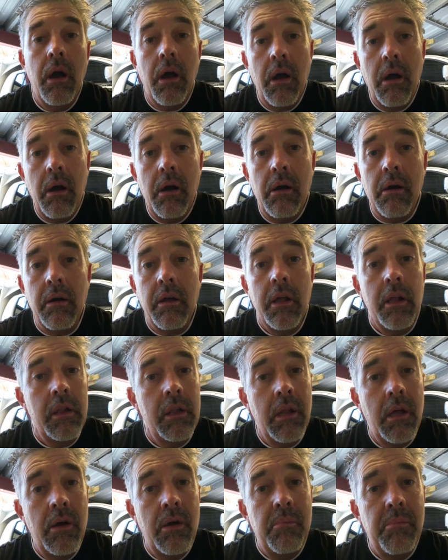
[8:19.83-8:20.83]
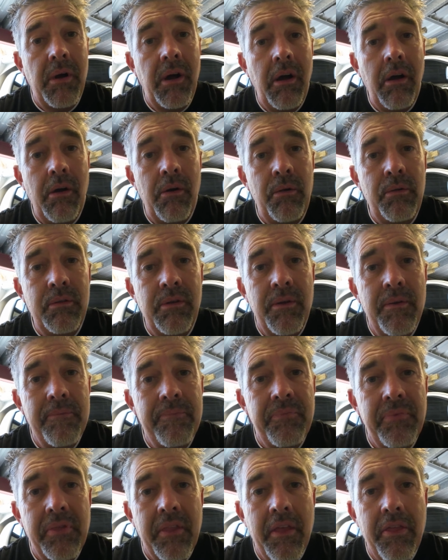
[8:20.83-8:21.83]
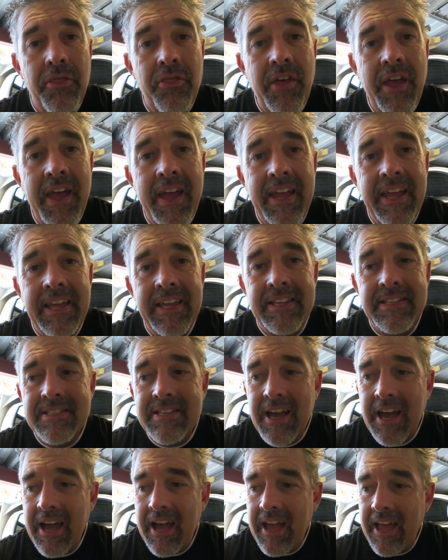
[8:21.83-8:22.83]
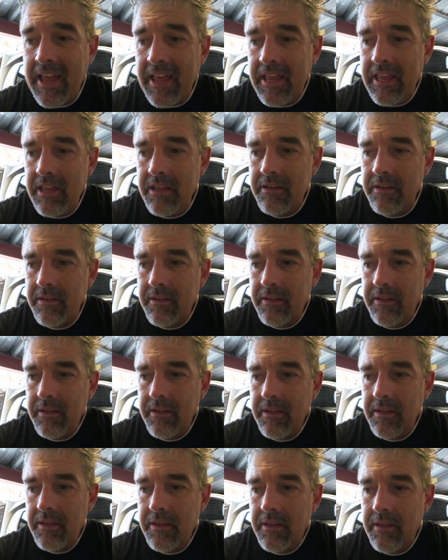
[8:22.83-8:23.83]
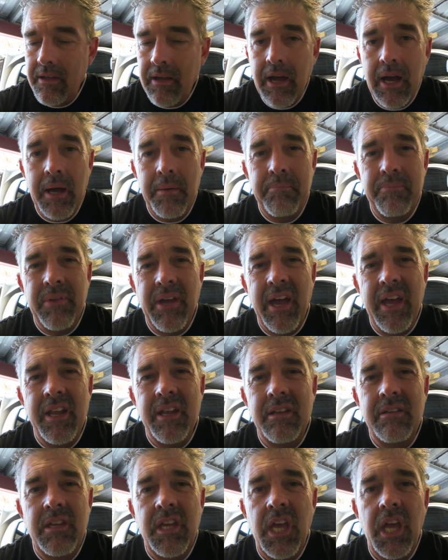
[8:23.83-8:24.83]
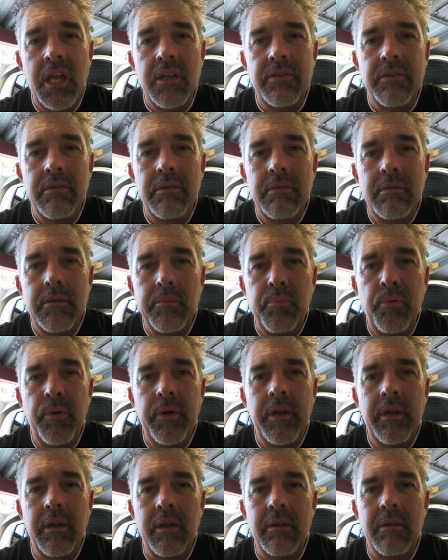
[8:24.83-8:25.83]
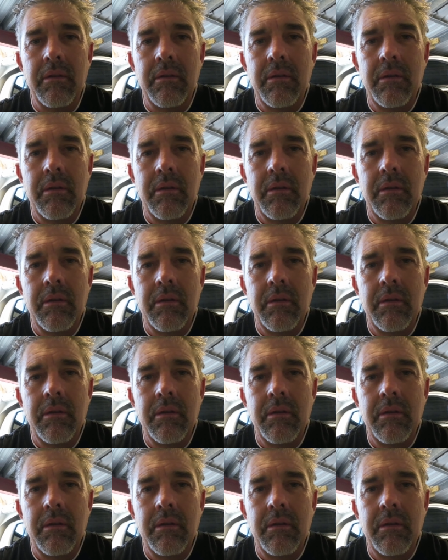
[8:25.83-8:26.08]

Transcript: Oh, lo and behold, there is a updated kit to put in it.